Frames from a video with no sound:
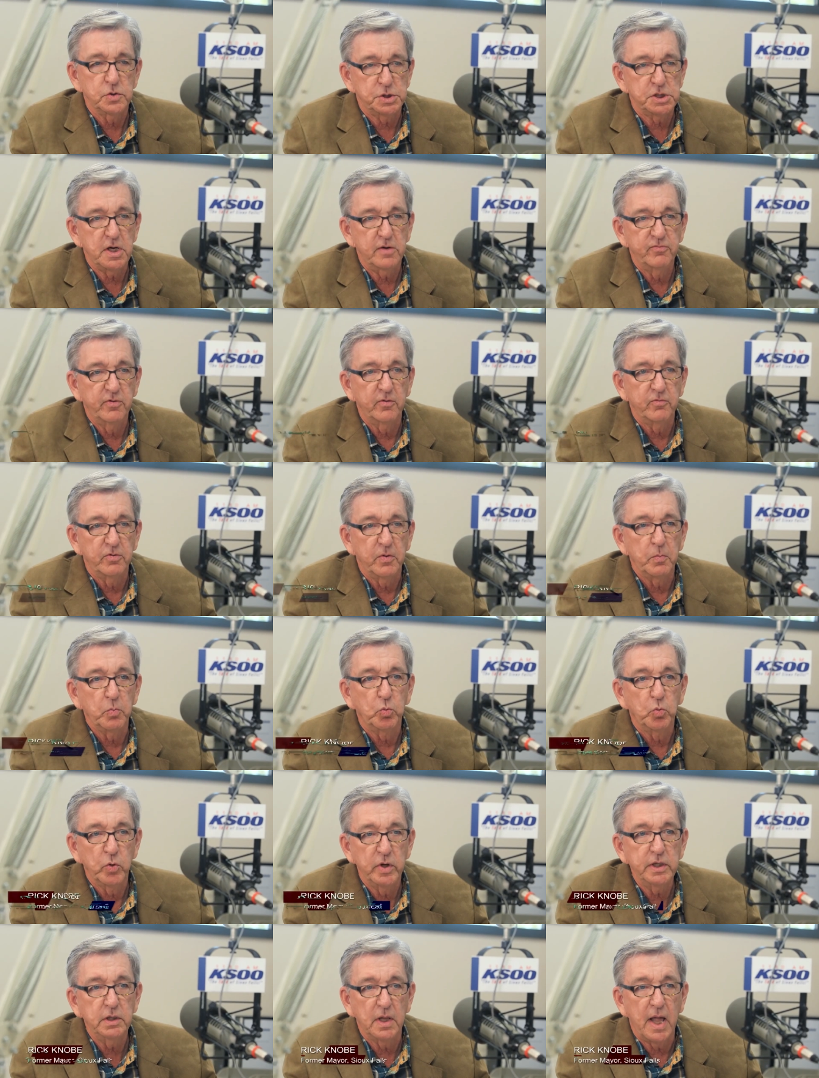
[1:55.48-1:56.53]
suffer from
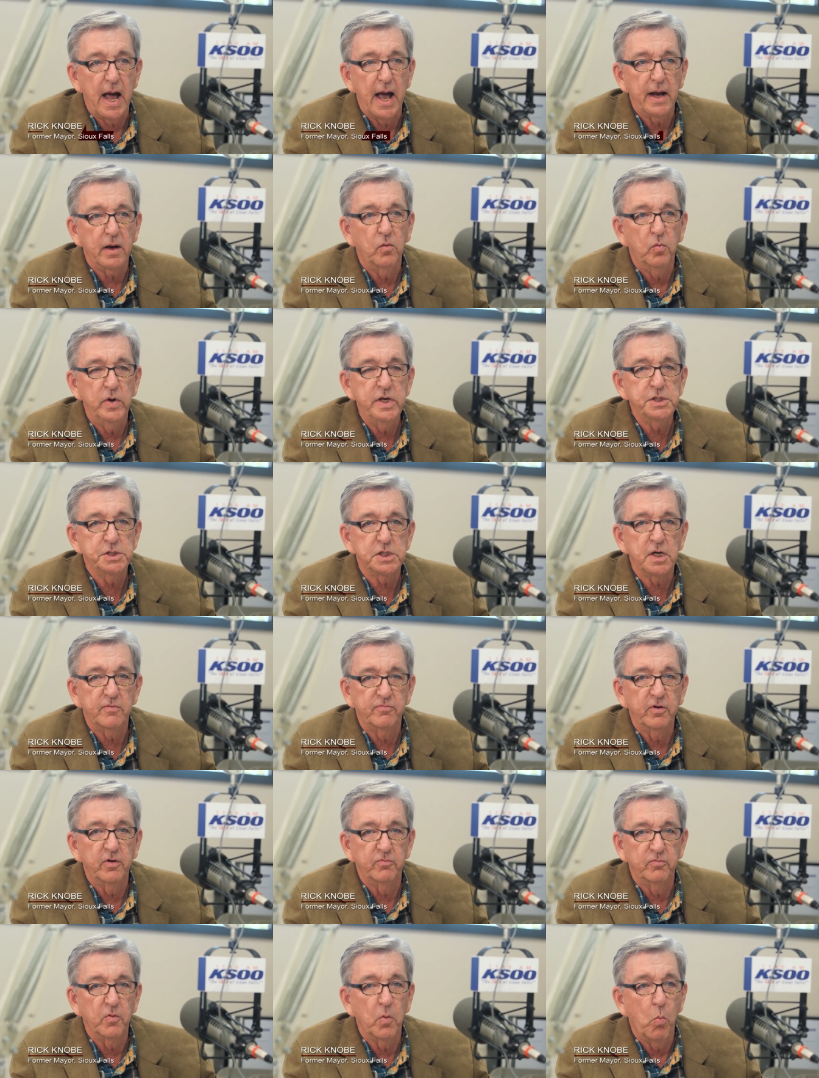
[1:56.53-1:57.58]
gridlock, we
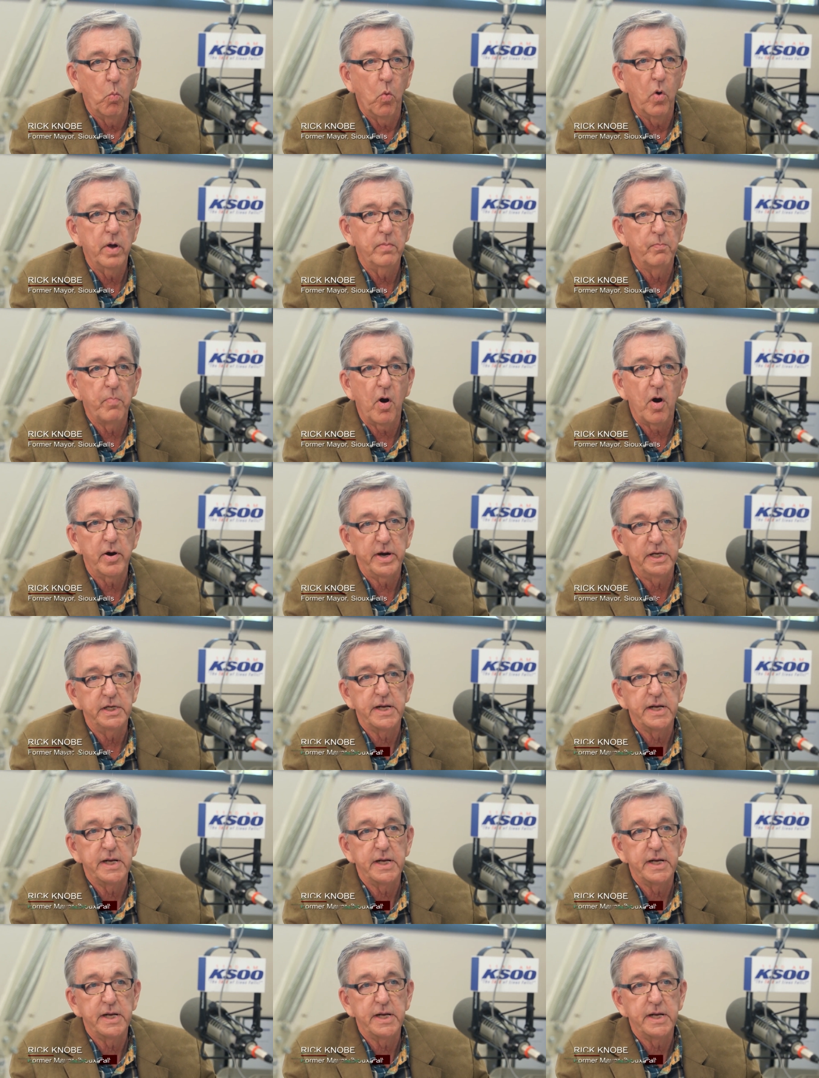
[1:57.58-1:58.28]
suffer from one-party